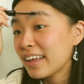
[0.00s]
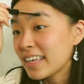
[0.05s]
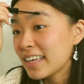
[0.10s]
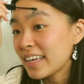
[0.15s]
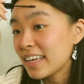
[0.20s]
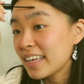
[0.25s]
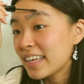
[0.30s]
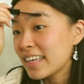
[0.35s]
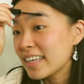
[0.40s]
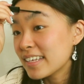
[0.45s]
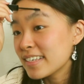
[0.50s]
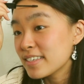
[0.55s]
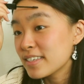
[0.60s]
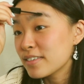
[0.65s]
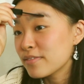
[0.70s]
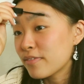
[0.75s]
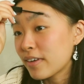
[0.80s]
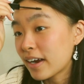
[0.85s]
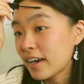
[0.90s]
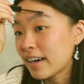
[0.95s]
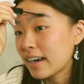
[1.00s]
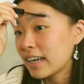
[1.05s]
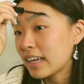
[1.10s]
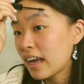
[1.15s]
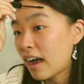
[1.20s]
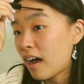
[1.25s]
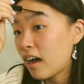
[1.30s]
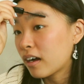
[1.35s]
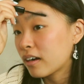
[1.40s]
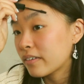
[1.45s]
He is very
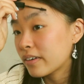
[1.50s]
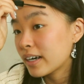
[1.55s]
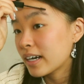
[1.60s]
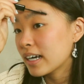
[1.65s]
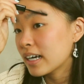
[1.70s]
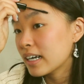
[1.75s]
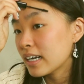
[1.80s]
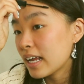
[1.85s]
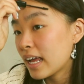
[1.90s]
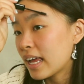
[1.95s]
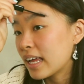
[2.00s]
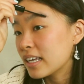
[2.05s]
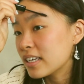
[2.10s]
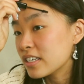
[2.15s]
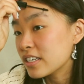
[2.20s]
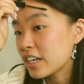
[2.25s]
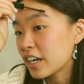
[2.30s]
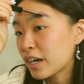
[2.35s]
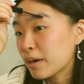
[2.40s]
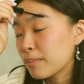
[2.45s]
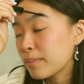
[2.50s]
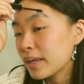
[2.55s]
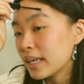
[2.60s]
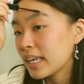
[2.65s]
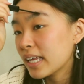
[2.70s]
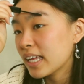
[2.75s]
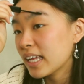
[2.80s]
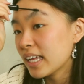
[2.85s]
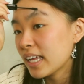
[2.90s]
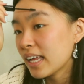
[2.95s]
awkward and
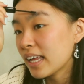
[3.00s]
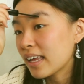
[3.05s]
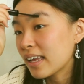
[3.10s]
derpy,